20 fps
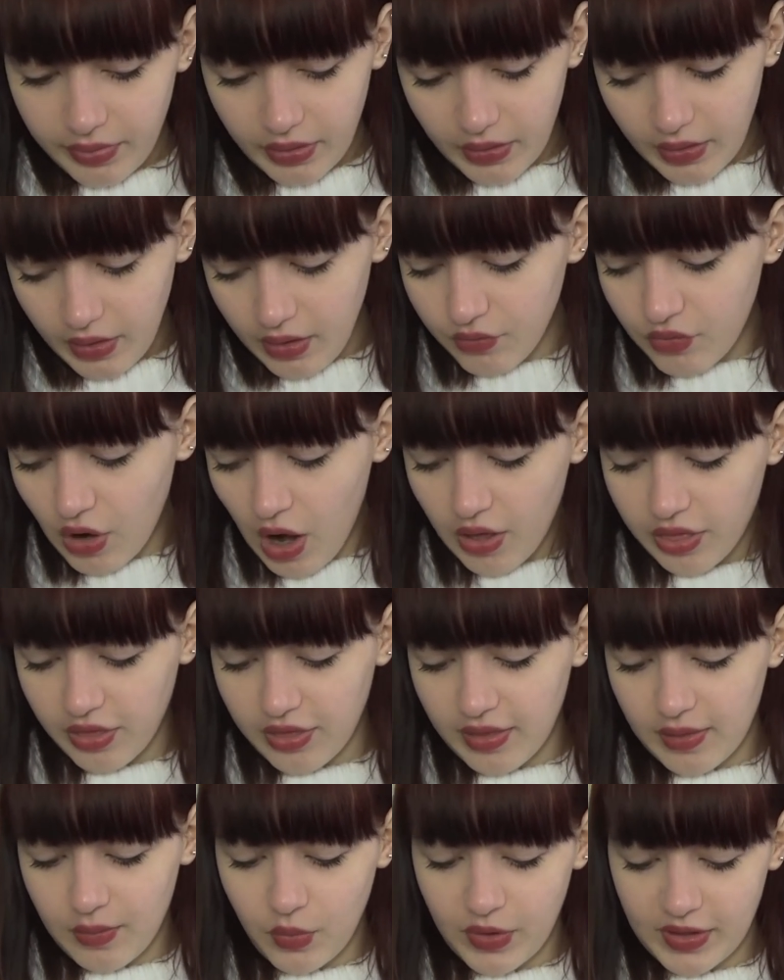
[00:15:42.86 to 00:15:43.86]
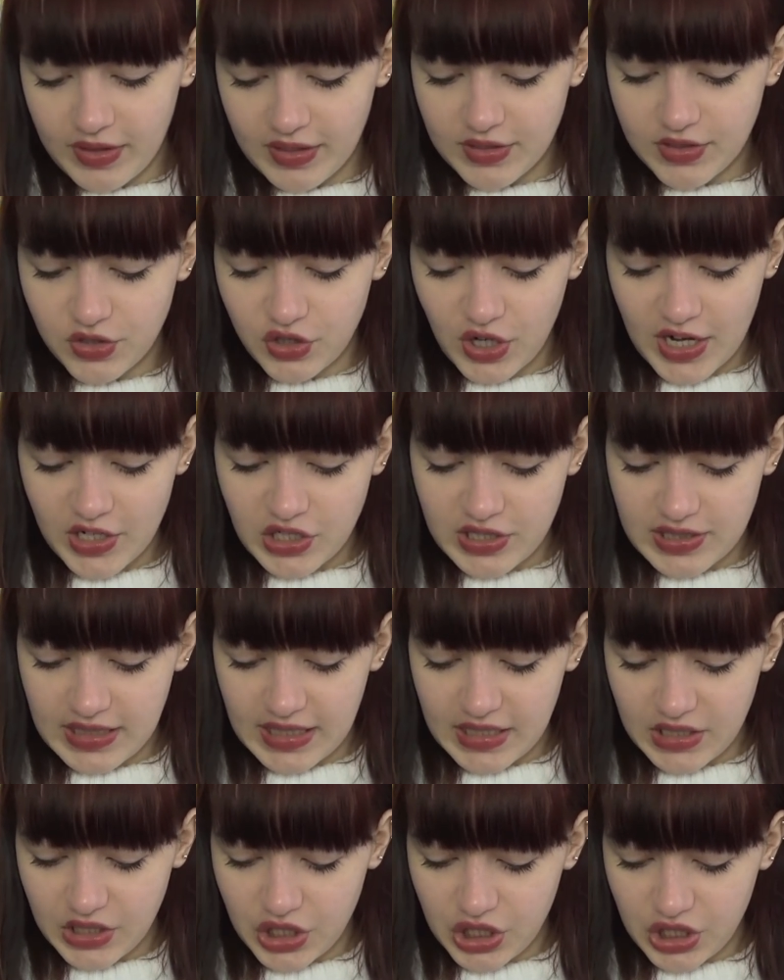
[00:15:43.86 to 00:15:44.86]
rather than with a stretch
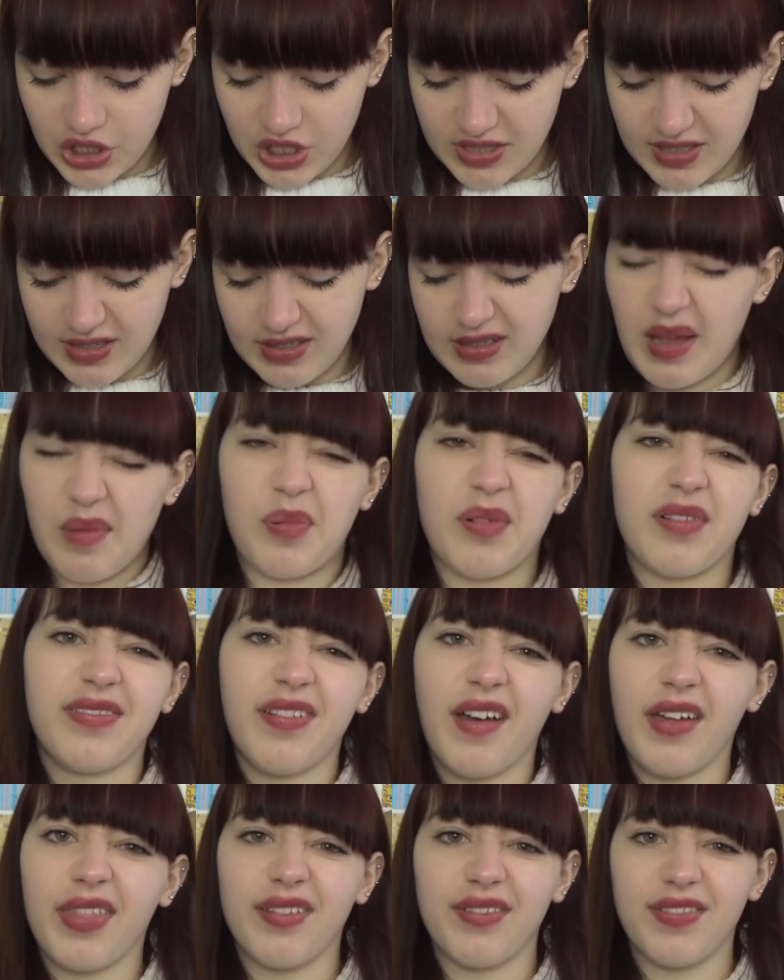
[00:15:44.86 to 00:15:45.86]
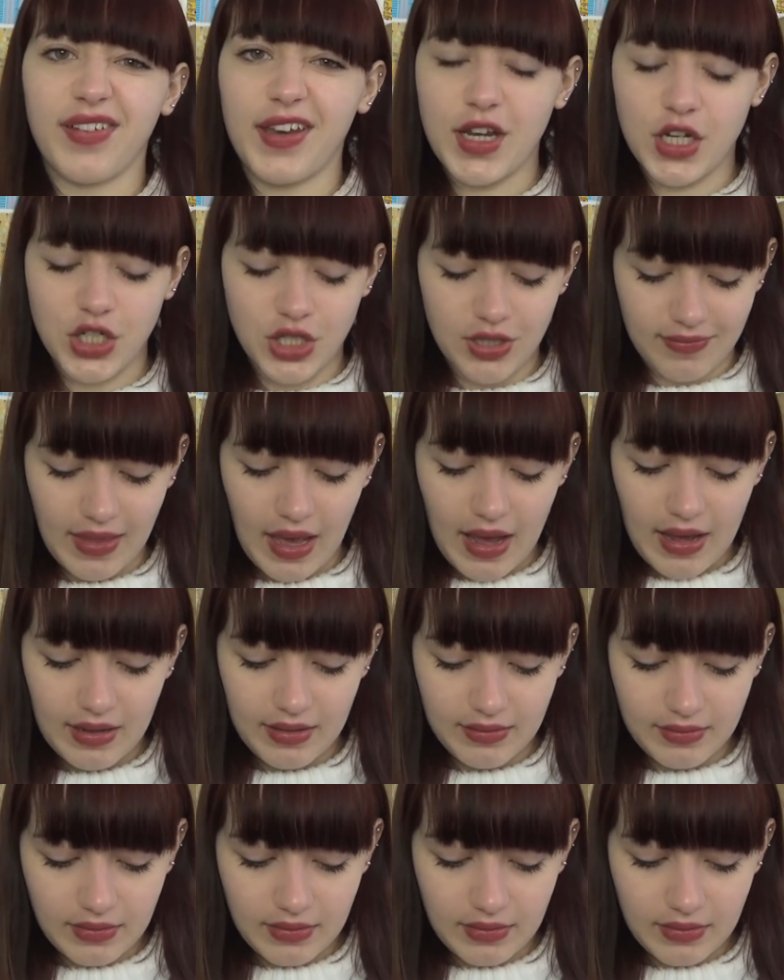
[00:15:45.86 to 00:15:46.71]
stitch just because I prefer the finish of that